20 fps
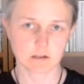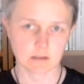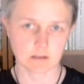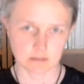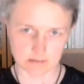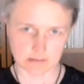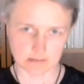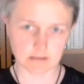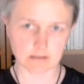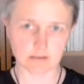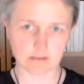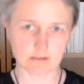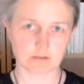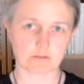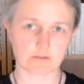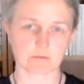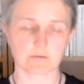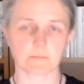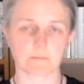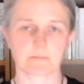tenant
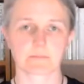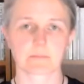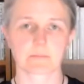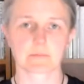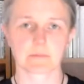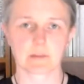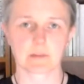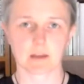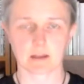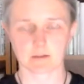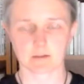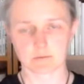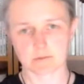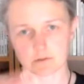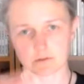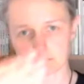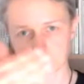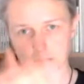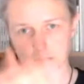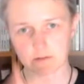2. And
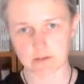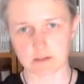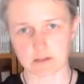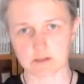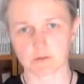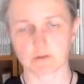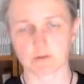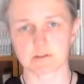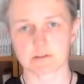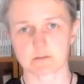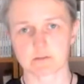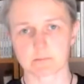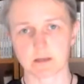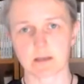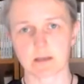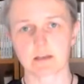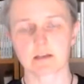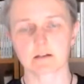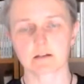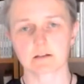when that choice is
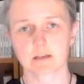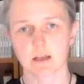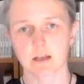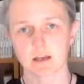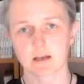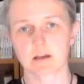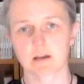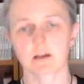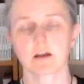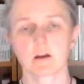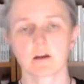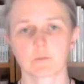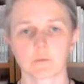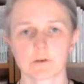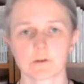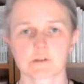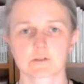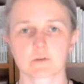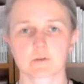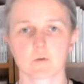made, again, we
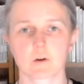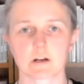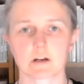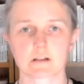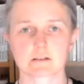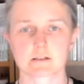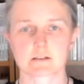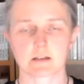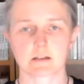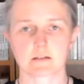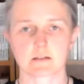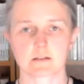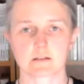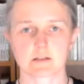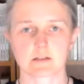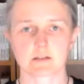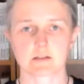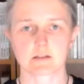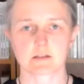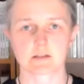store it in the
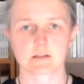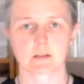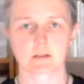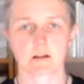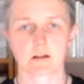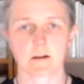session.